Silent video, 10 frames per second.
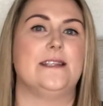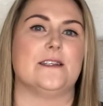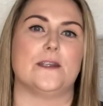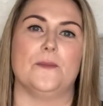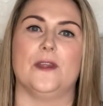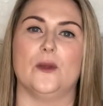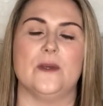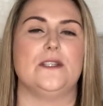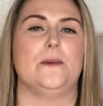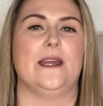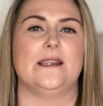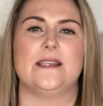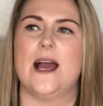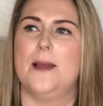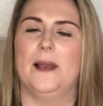to something that we're doing at the
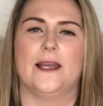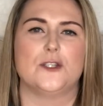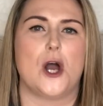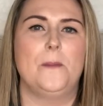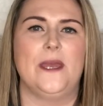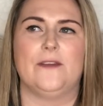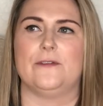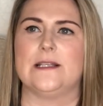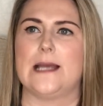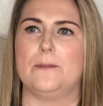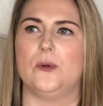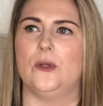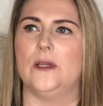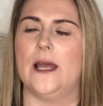time, like a topic. For example,